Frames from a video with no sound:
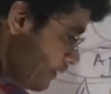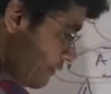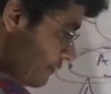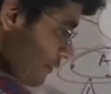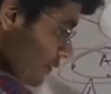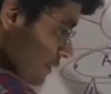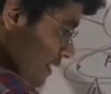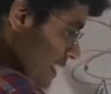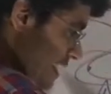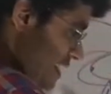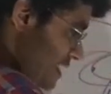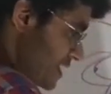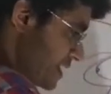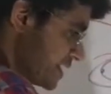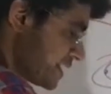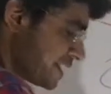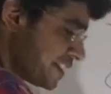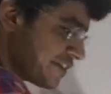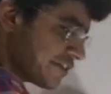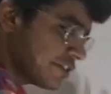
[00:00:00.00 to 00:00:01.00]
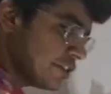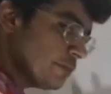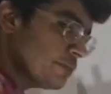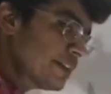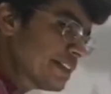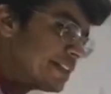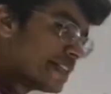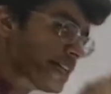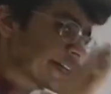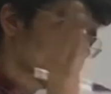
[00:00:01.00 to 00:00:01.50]
for the integration of the
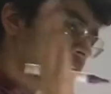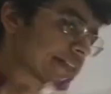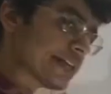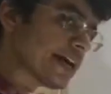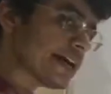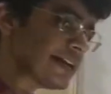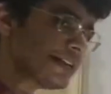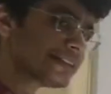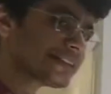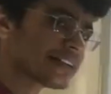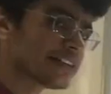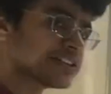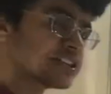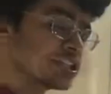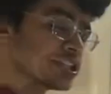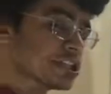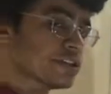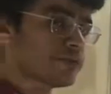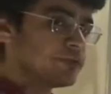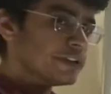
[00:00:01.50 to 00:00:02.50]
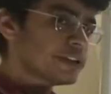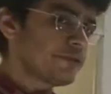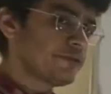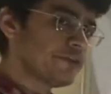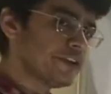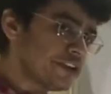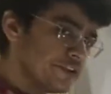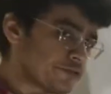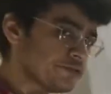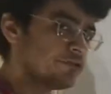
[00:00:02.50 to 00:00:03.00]
tactile sensation with the
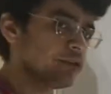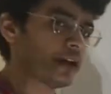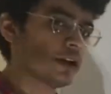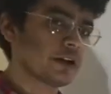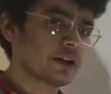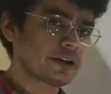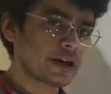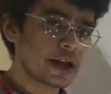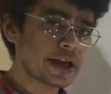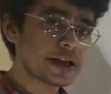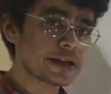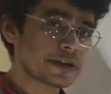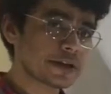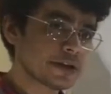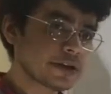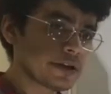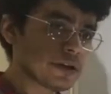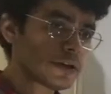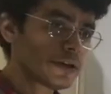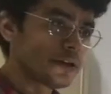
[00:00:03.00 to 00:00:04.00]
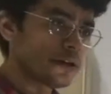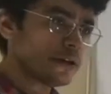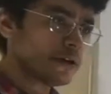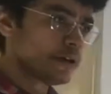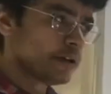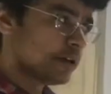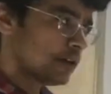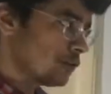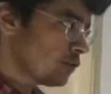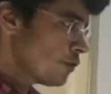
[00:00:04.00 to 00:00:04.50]
visual, right?
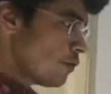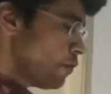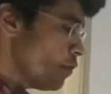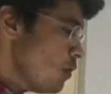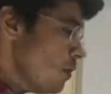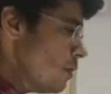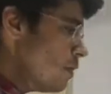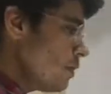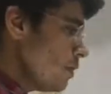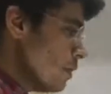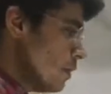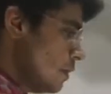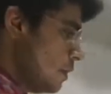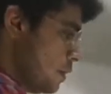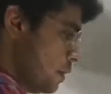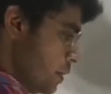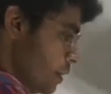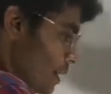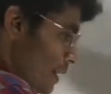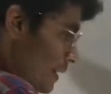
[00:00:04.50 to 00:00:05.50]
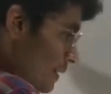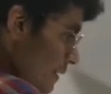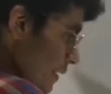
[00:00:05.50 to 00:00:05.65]
So in the